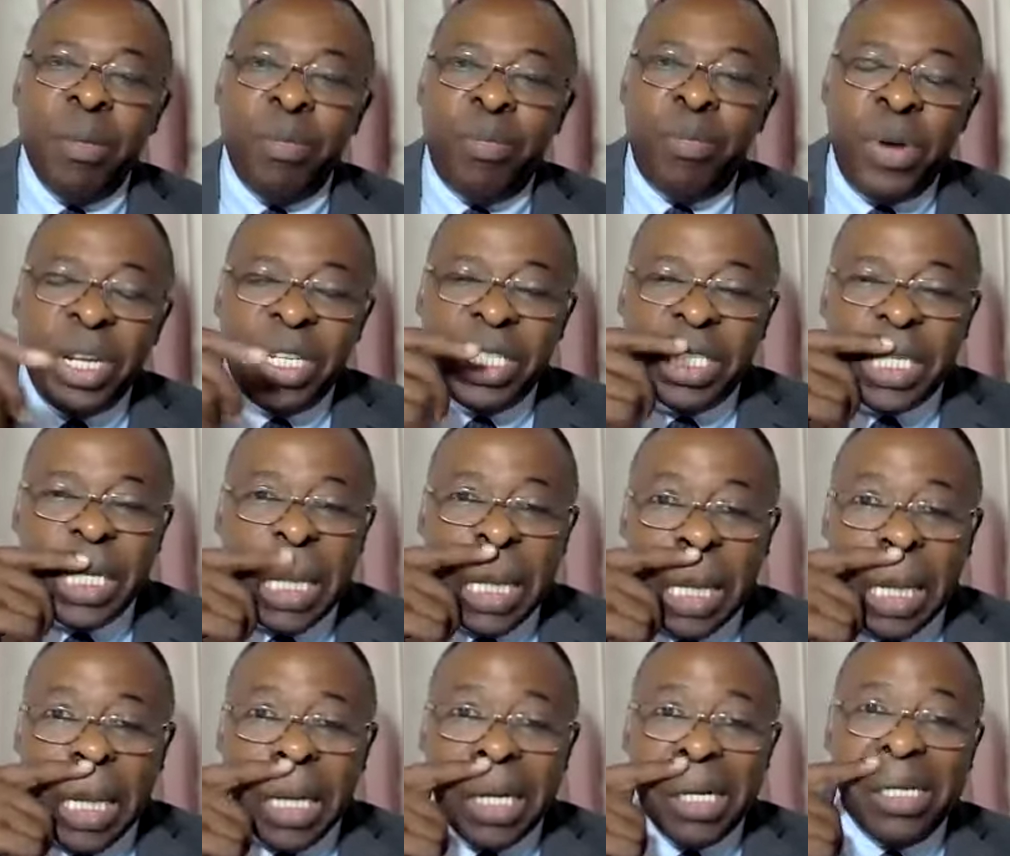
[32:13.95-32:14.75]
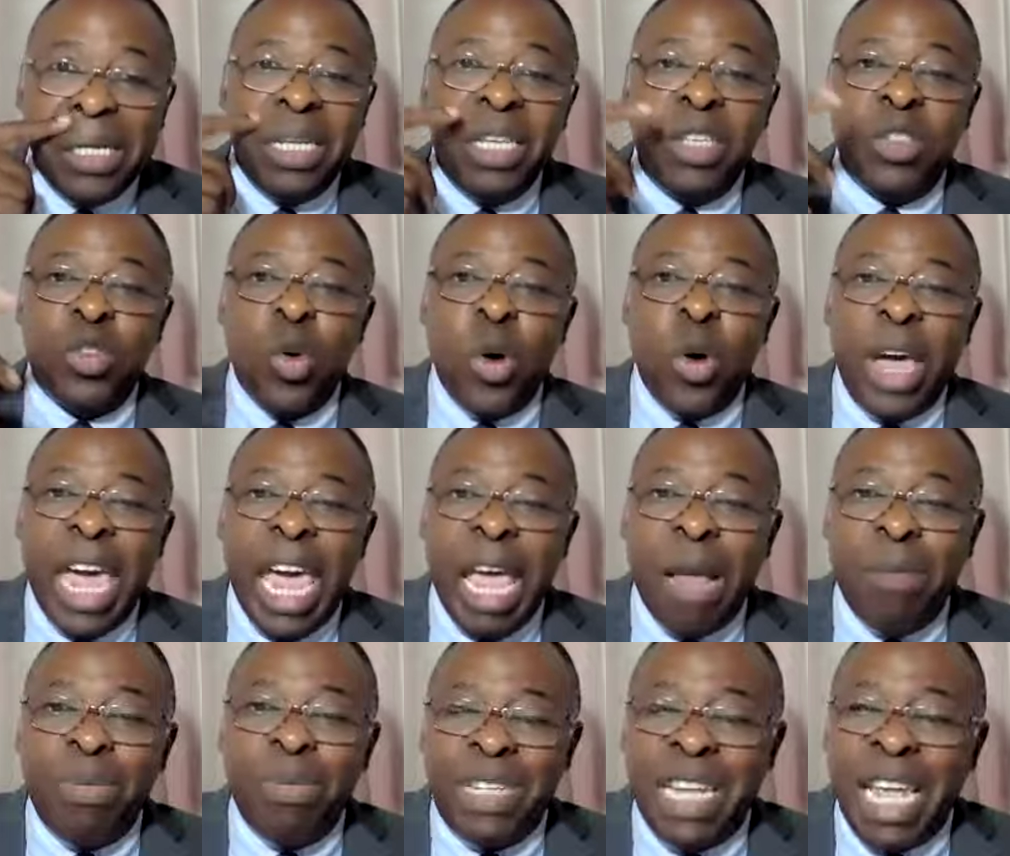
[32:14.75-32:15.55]
Preaching is to
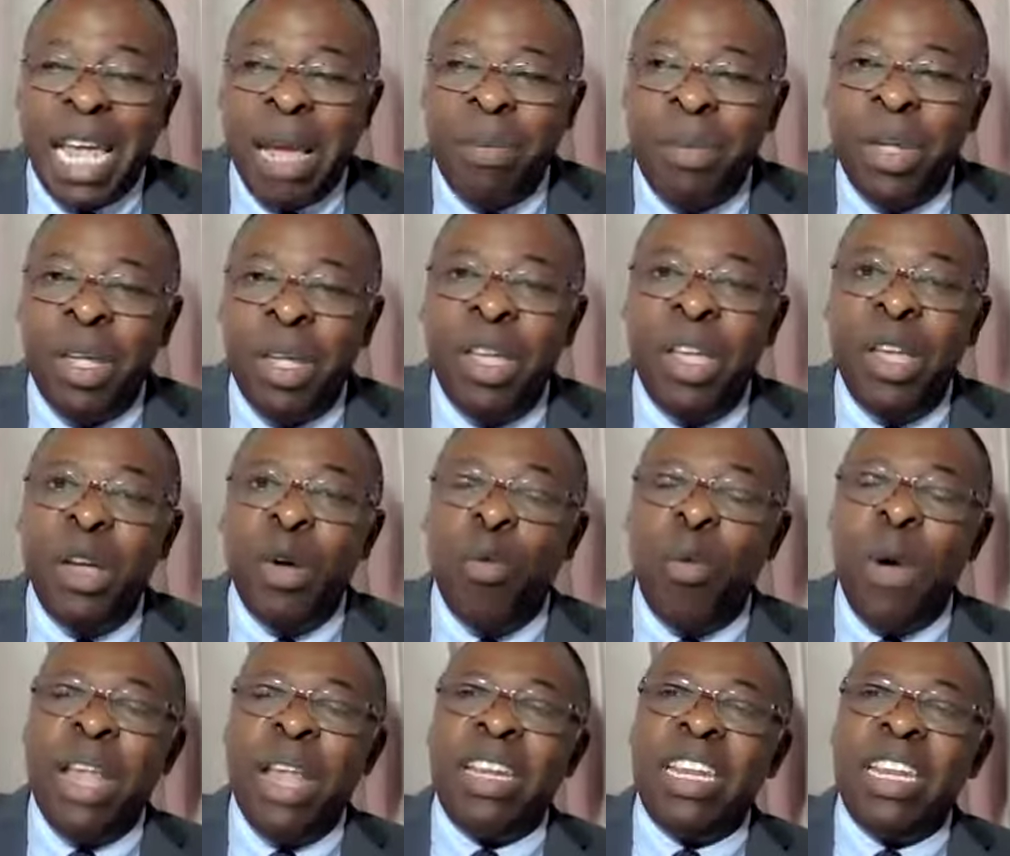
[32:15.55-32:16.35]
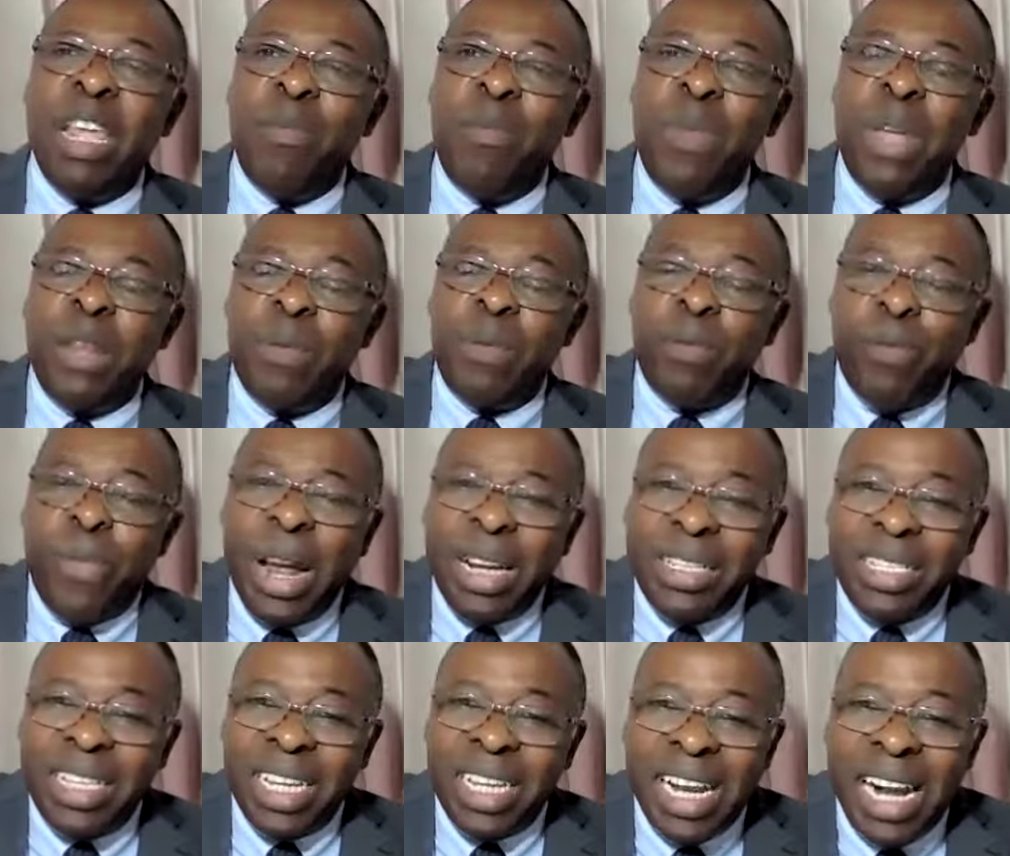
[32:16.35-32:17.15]
help them when they meet
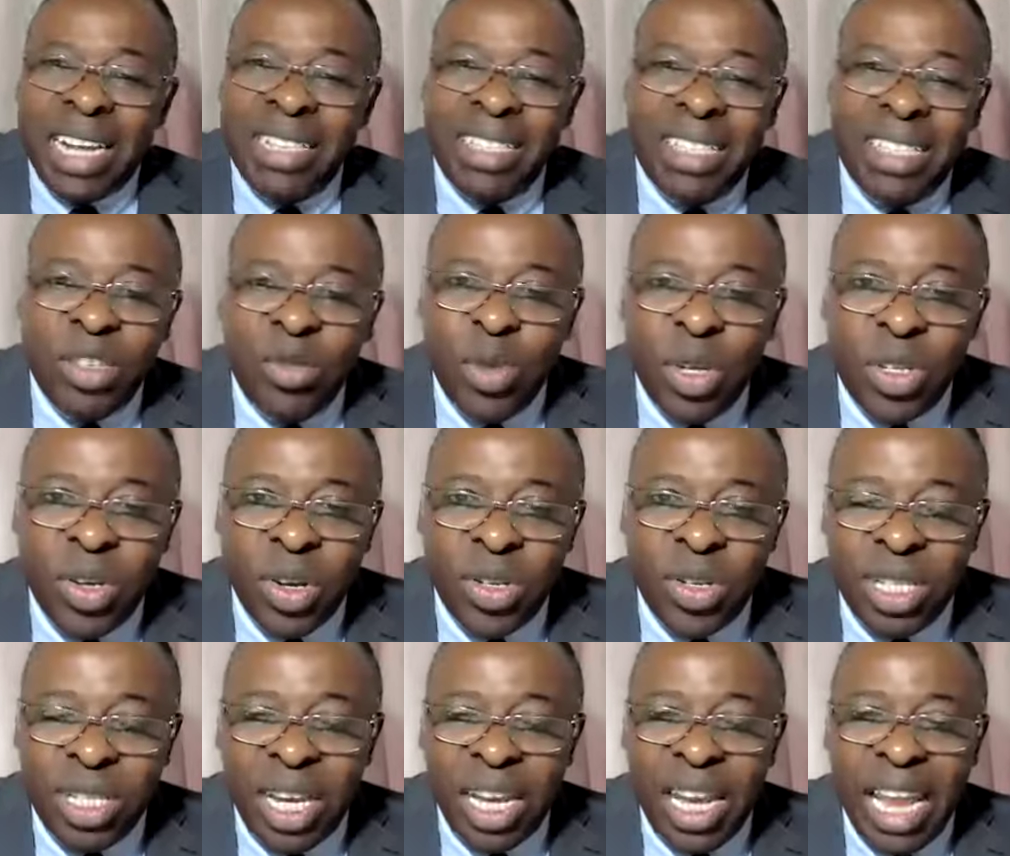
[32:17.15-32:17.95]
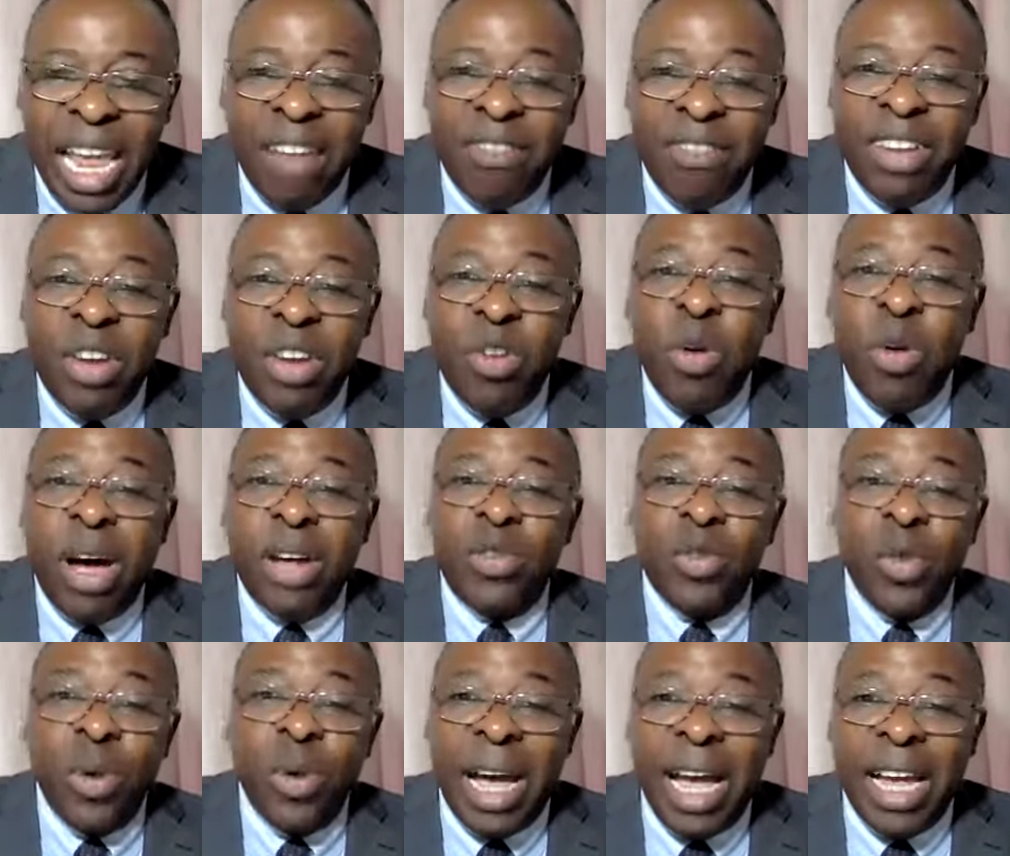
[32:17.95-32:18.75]
practical situations in life, they know
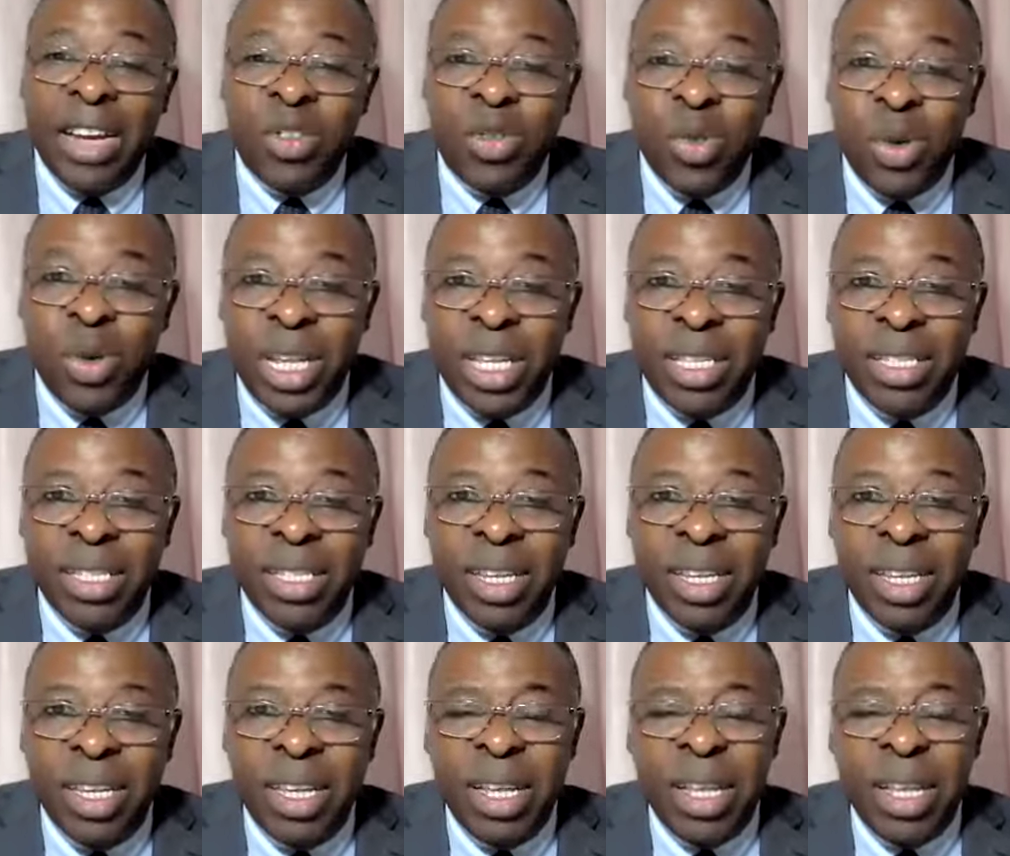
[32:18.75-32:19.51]
how to handle it.